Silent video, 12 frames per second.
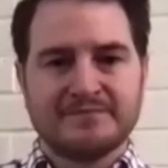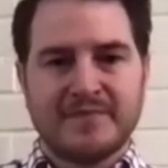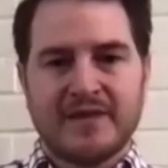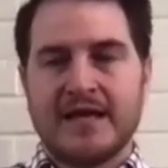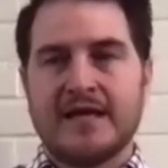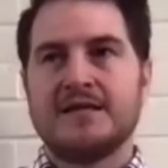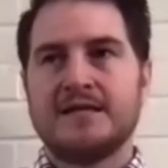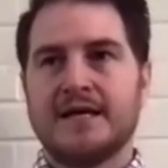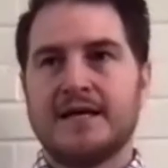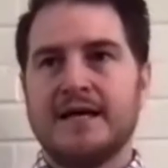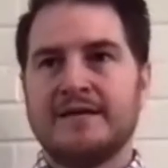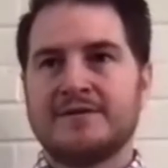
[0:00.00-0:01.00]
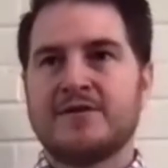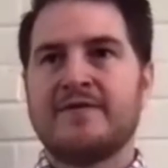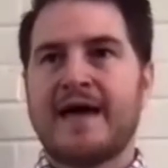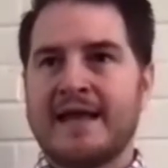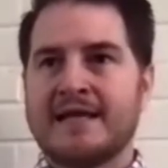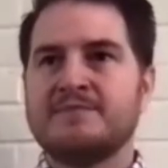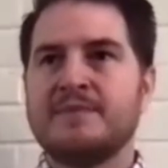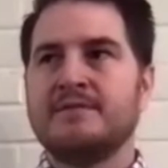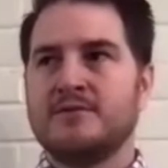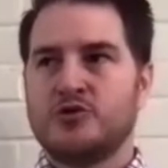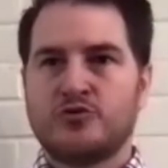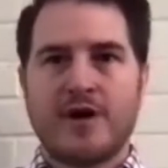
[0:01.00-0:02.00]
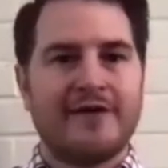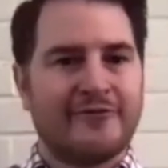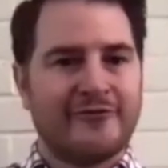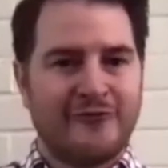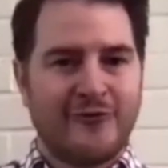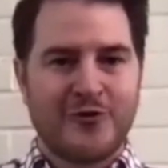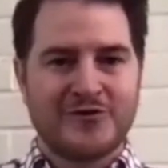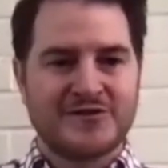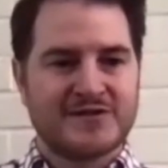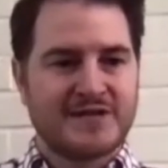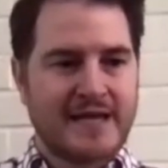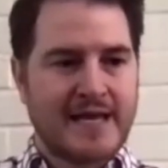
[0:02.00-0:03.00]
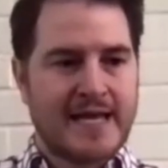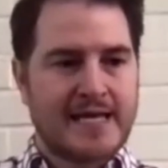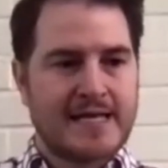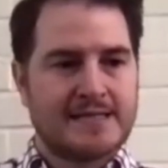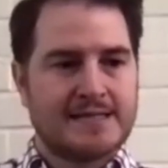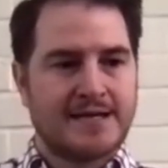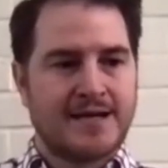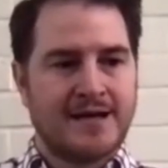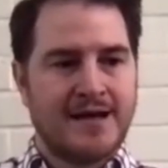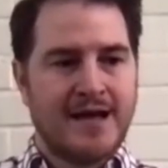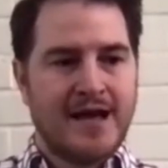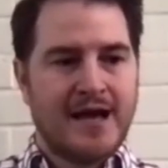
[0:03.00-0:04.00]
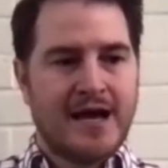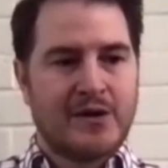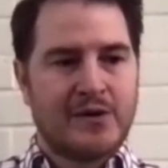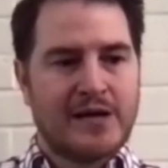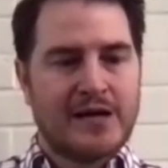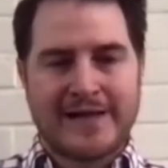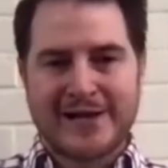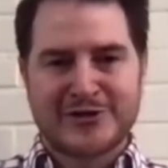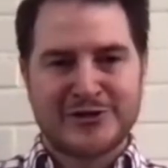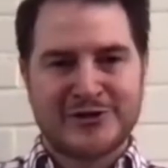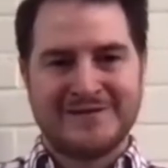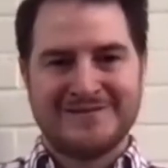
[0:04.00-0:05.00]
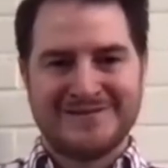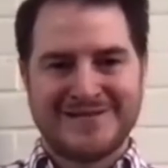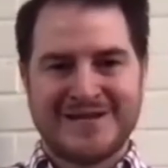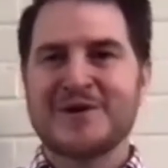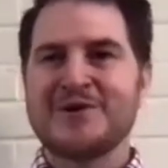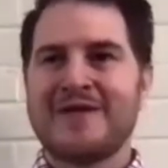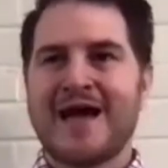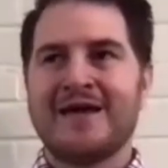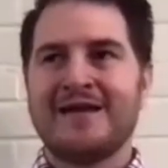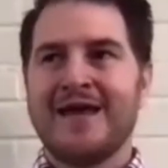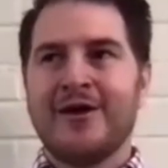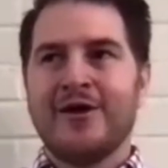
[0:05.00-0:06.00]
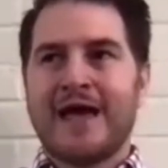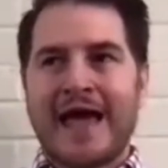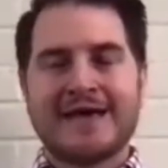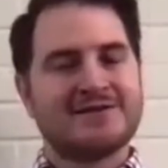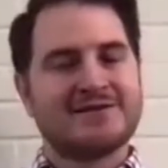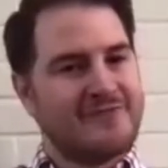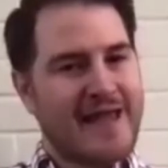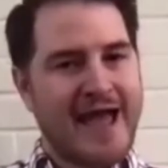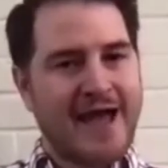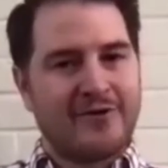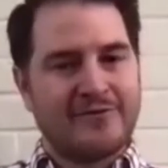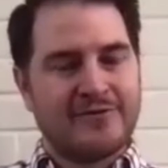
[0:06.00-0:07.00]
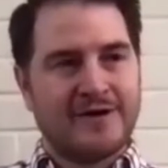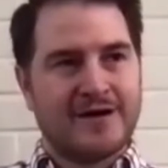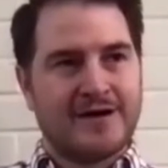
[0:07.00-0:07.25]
And so that has been the driving force. And I'll actually tell you that as of now,